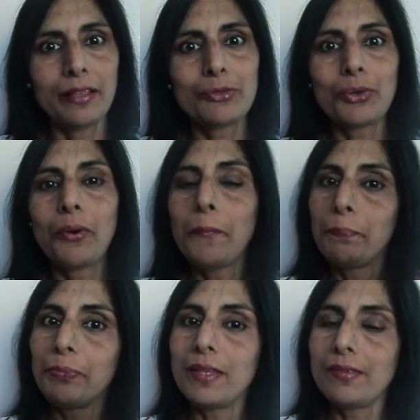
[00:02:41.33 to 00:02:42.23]
So
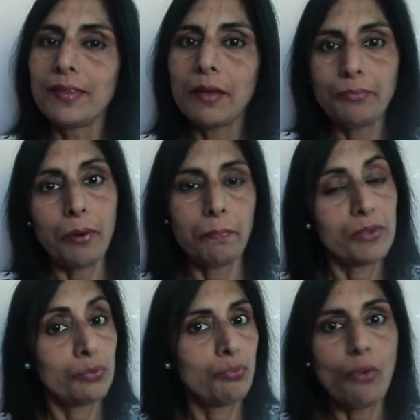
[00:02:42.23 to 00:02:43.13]
this is the purpose,
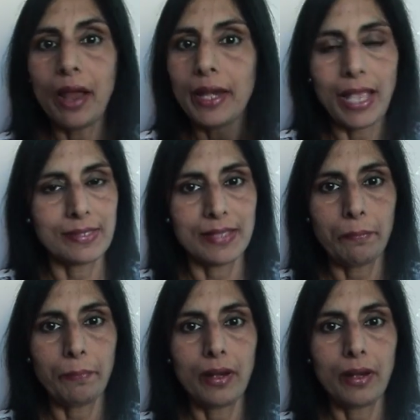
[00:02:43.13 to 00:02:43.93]
one example.